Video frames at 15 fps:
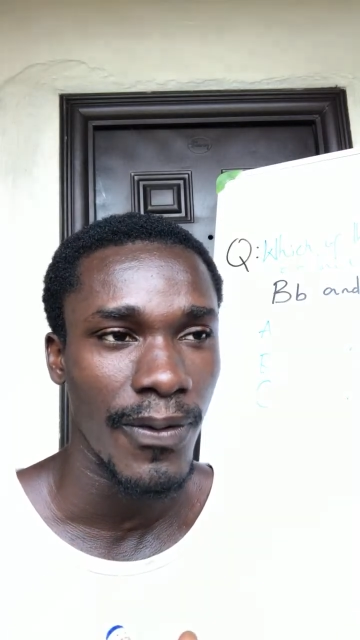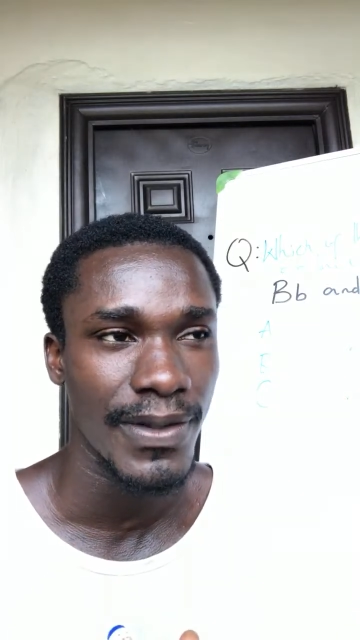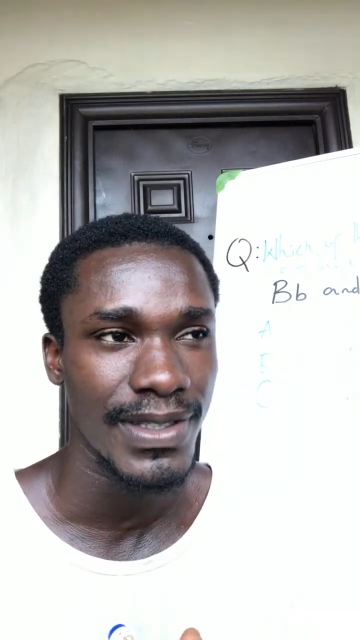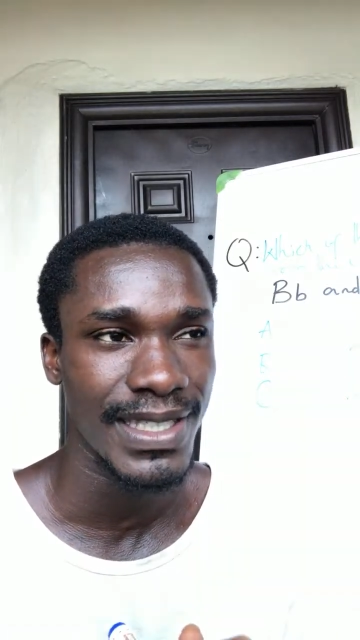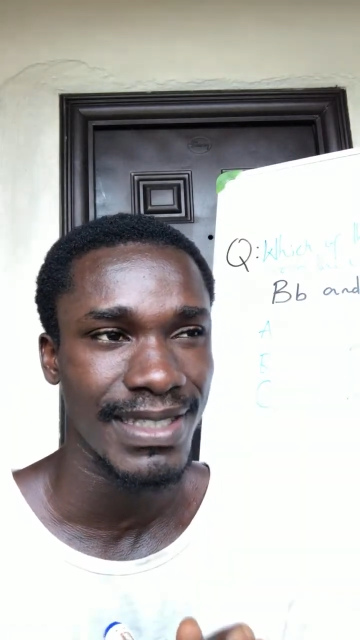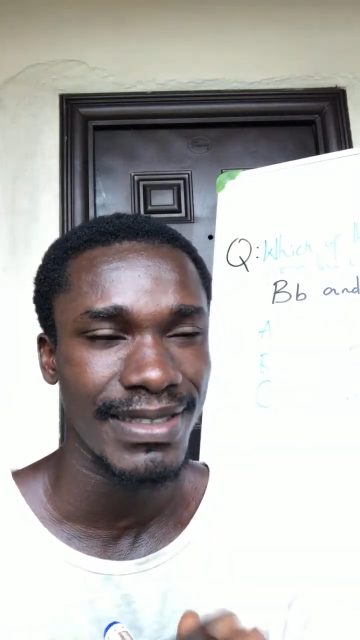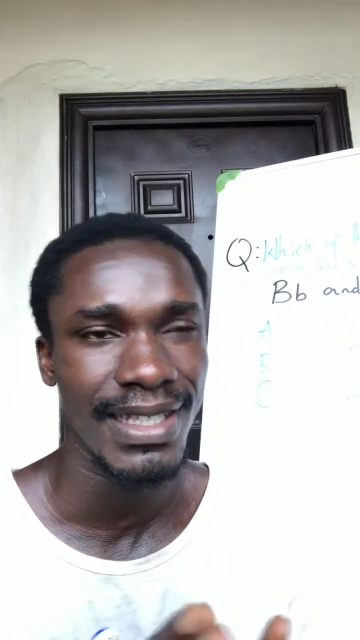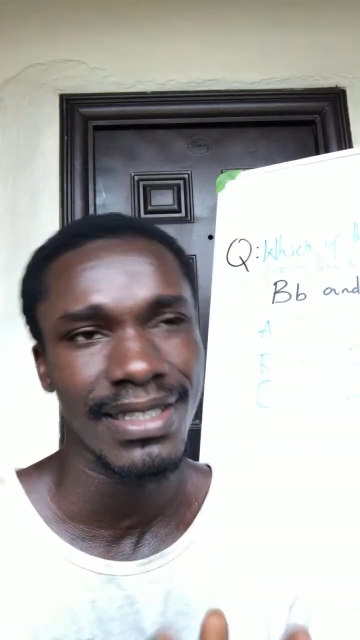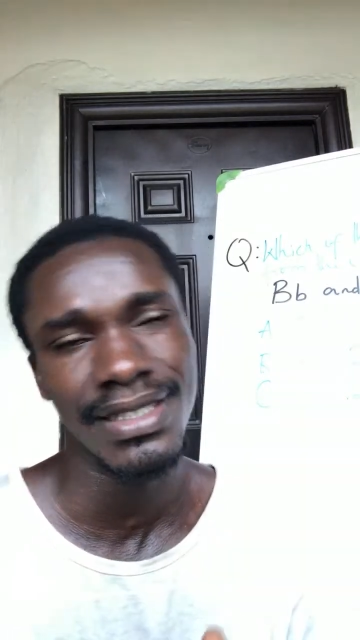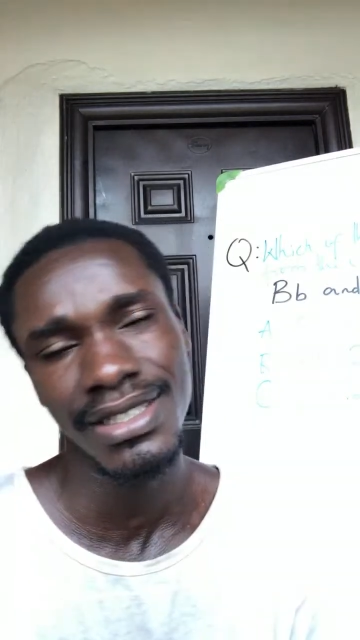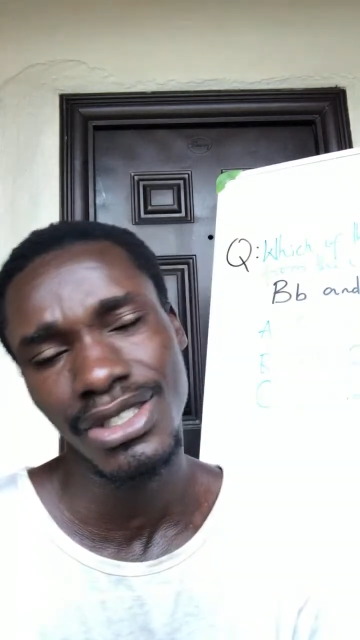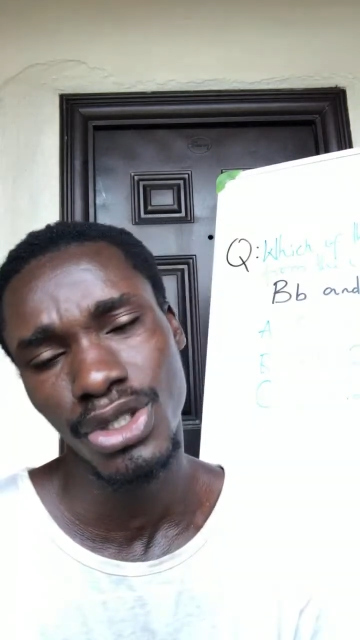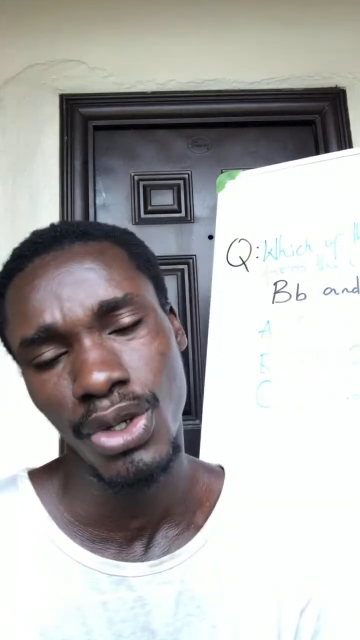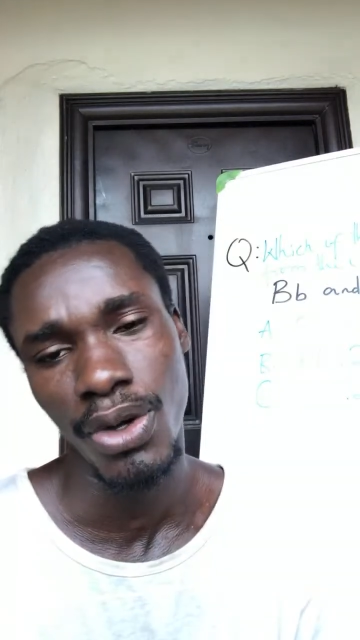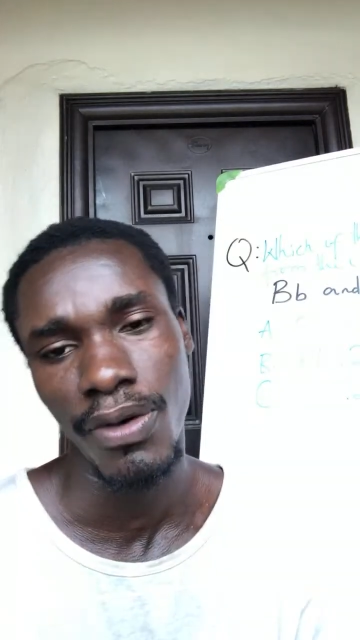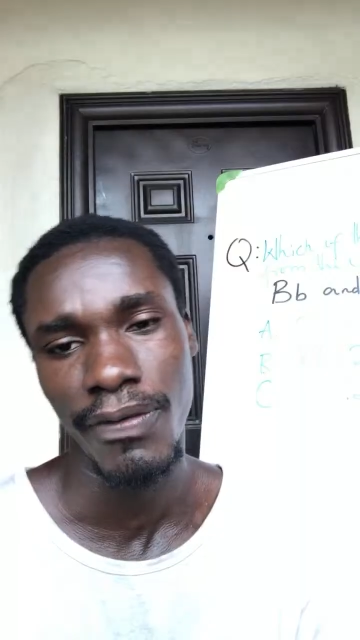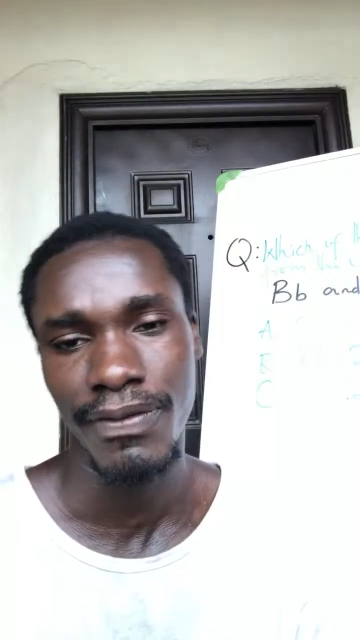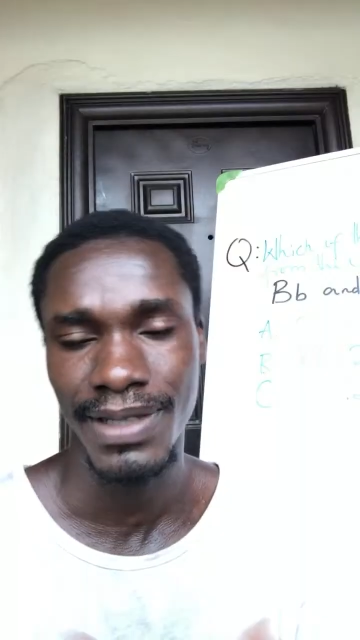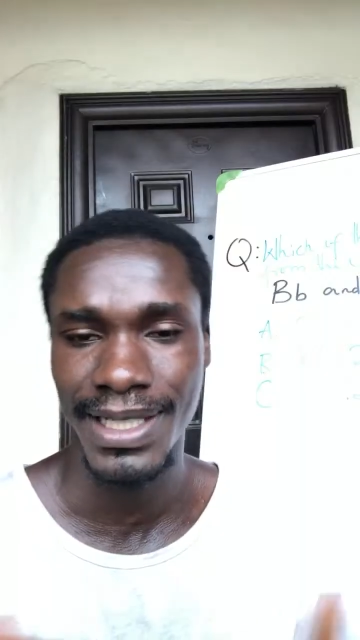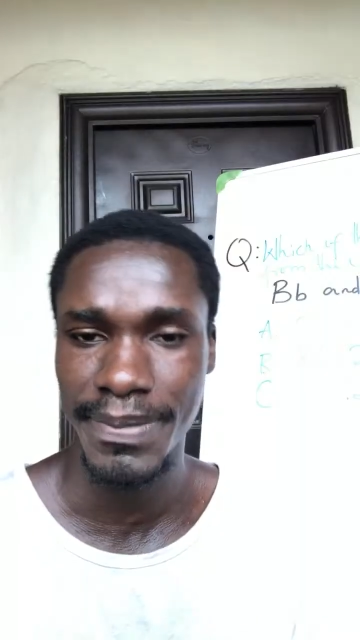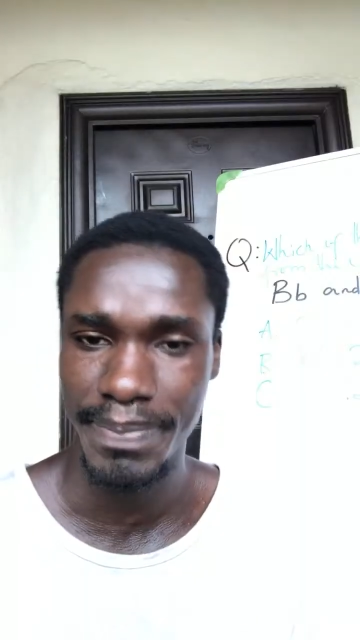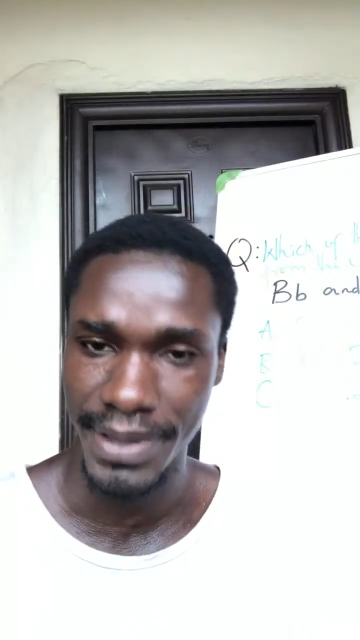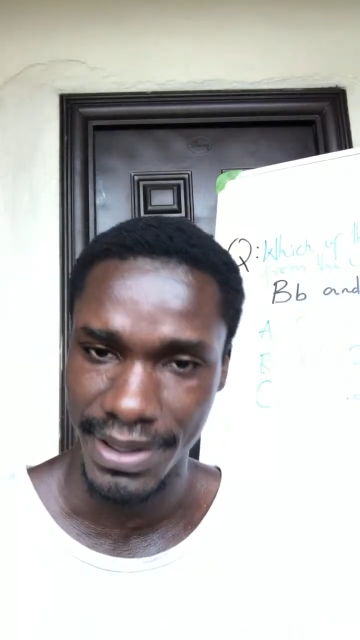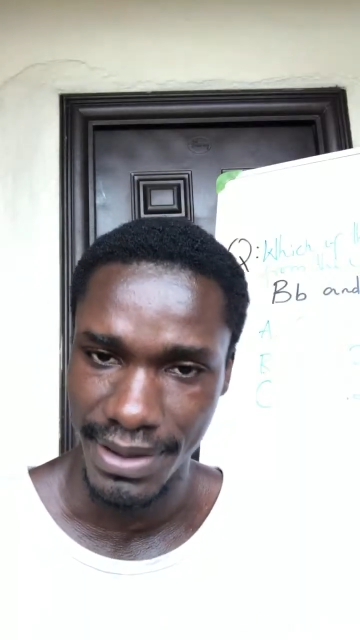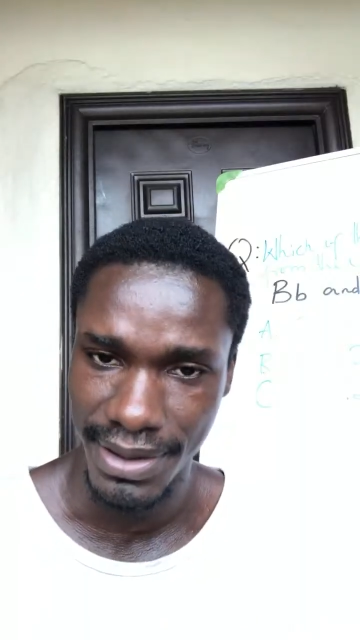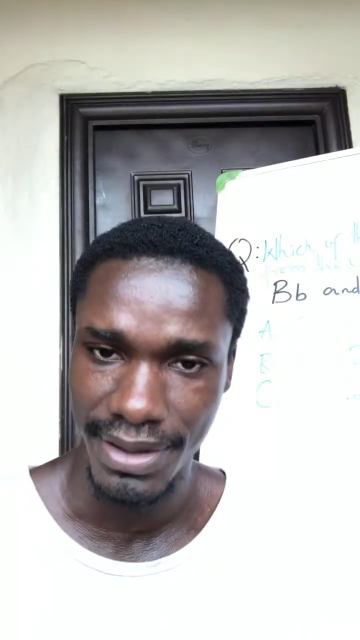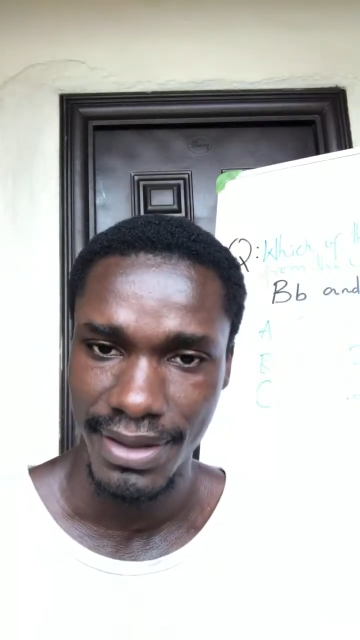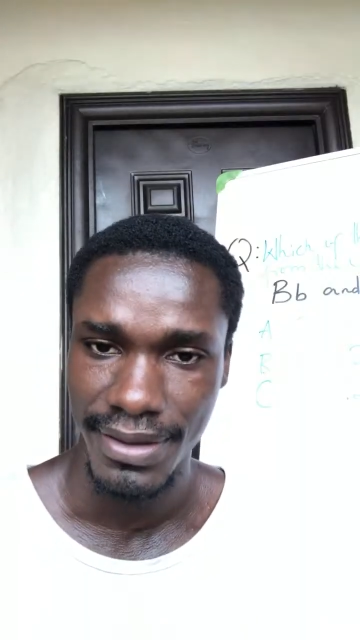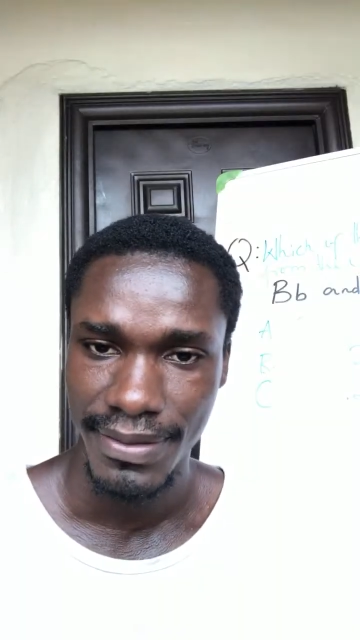synthesis of lipids.